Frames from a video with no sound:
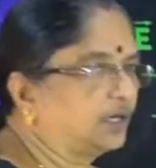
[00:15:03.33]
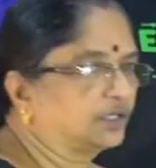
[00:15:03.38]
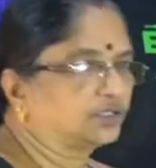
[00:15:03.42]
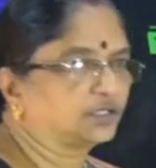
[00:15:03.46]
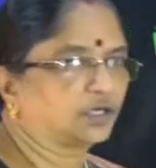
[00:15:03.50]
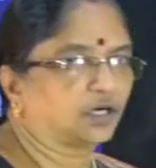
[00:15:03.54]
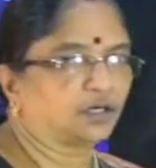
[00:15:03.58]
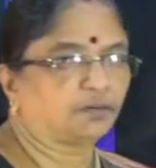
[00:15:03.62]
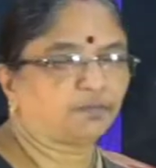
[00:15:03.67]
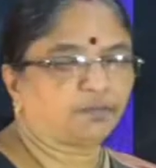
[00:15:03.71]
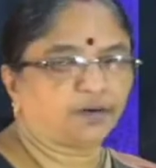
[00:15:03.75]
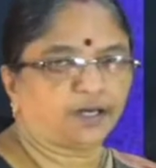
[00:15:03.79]

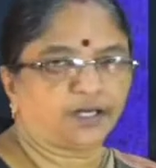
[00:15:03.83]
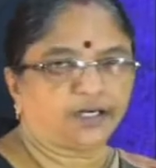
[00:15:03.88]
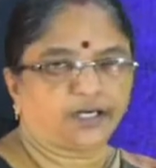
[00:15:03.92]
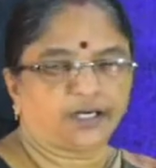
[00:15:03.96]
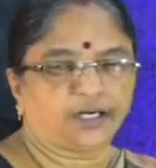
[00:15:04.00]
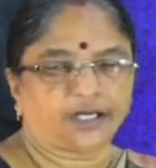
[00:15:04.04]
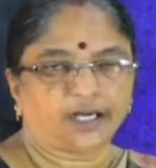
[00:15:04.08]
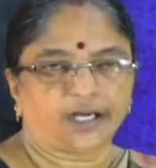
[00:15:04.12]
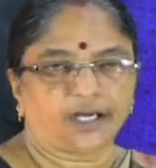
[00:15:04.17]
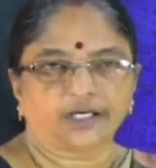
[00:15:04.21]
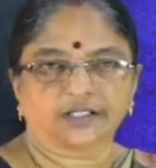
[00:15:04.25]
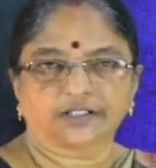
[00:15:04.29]
charged plate,
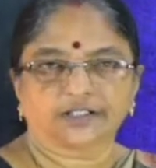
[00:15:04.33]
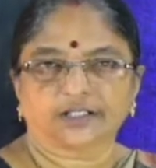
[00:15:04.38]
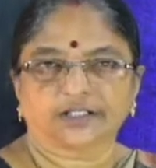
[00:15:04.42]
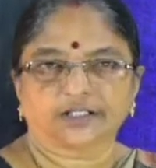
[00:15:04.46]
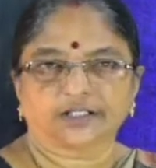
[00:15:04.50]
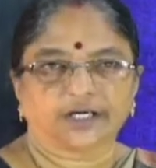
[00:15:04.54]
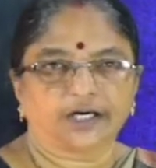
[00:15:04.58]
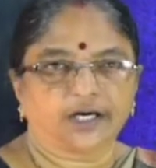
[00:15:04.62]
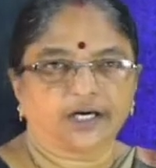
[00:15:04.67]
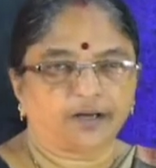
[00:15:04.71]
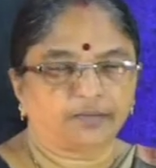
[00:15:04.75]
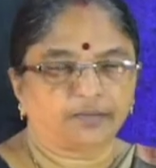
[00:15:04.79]
again it's a
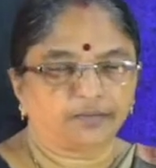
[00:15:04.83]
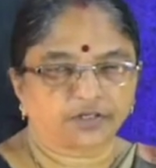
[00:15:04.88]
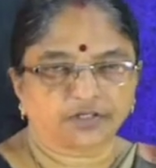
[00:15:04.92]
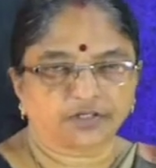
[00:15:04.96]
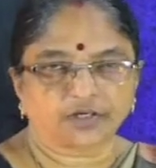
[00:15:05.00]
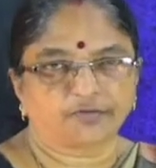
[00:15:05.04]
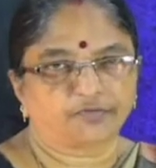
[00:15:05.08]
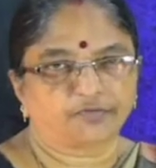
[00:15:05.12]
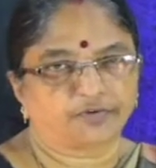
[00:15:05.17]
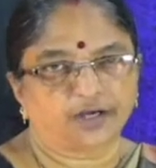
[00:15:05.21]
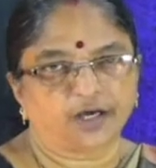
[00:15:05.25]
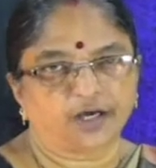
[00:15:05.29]

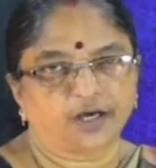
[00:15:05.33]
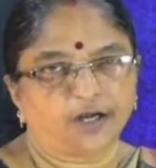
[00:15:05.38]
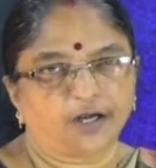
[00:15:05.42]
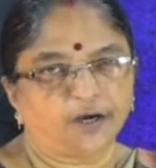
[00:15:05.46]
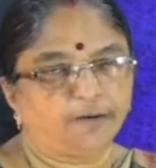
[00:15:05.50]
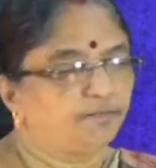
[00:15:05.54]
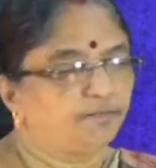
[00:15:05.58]
three-dimensional figure,